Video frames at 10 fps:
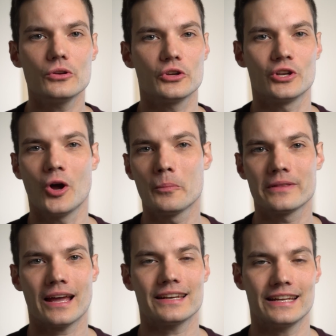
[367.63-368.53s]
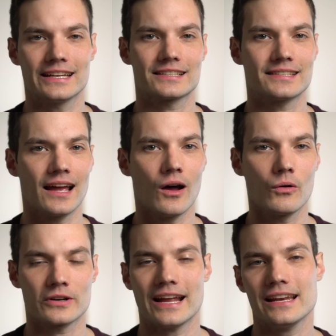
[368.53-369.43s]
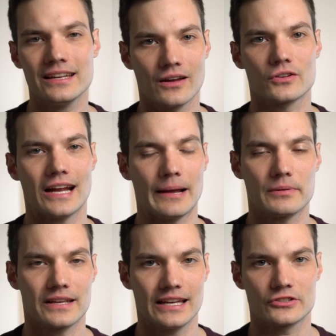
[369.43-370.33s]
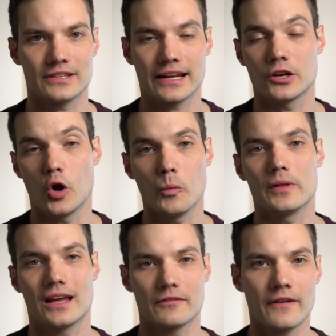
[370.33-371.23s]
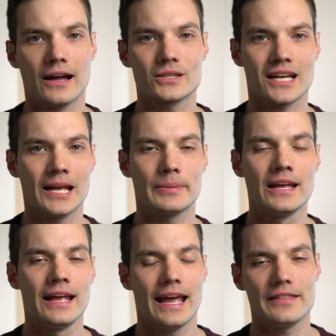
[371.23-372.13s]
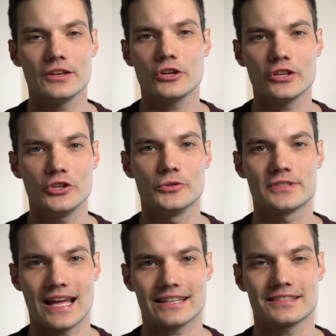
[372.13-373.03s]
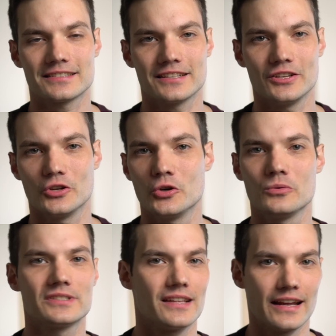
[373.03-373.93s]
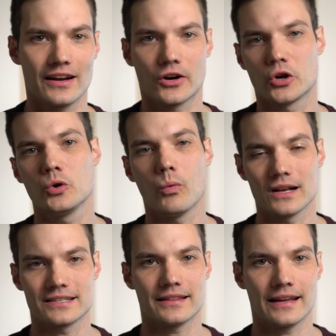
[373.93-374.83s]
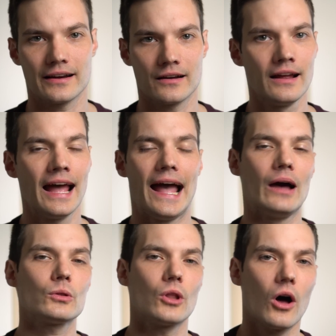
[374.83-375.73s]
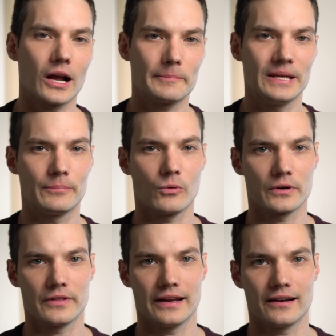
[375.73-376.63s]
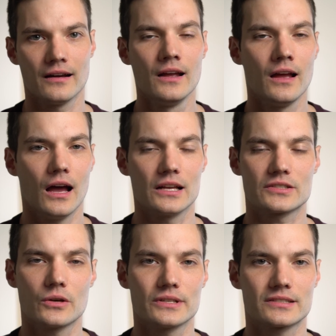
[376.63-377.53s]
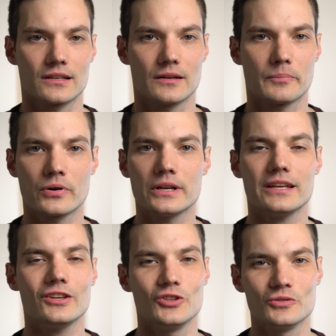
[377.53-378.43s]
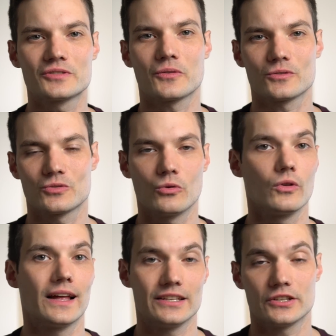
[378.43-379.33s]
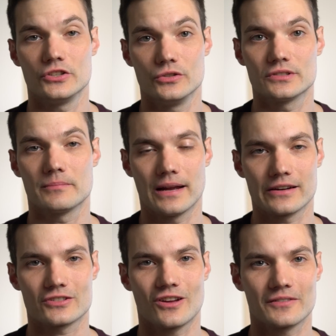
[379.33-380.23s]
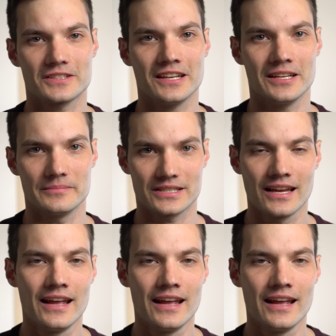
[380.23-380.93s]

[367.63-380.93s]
You could open that in Excel Excel, or any other application that could open that file type. And then you could use that to see who was there, who wasn't there, how long people were there. Uh, so it's a pretty useful tool that you could use in Microsoft Teams.